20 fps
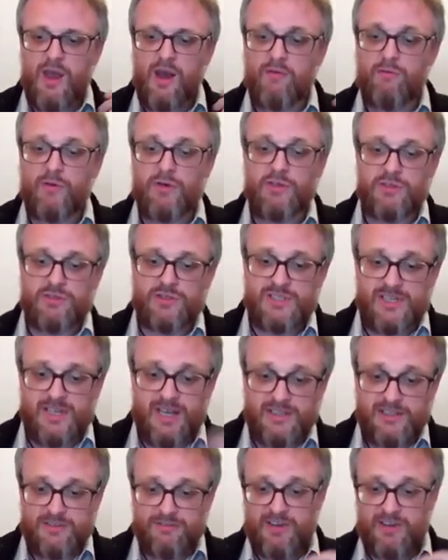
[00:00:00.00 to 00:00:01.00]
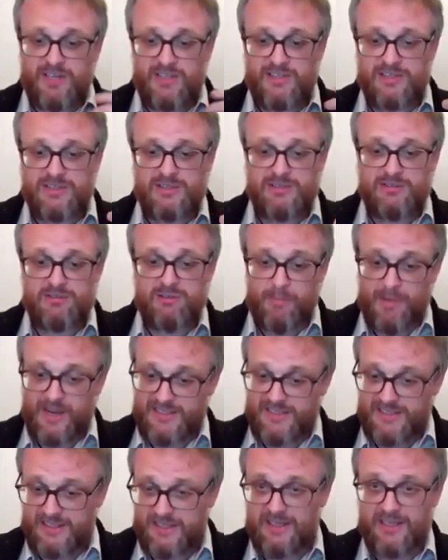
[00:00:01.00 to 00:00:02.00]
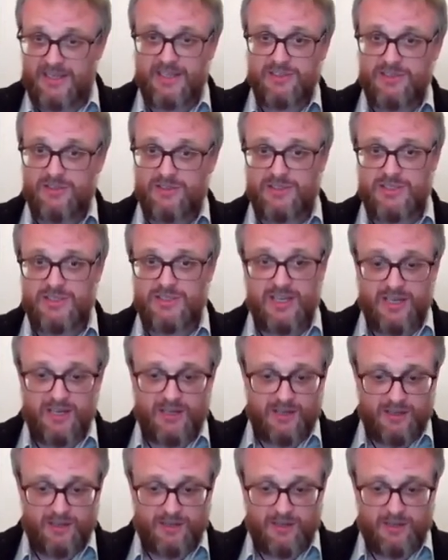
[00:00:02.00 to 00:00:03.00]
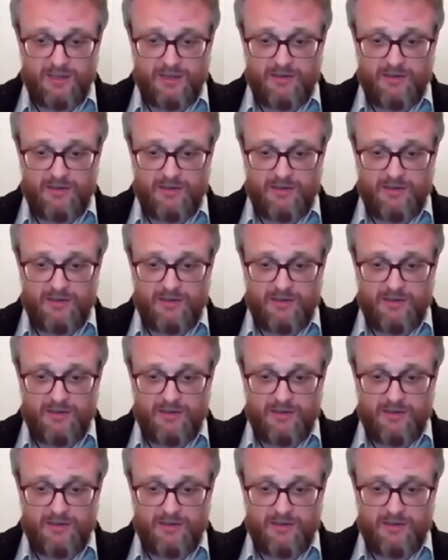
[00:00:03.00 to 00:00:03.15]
and reduce the edge effects dramatically, as you'll see in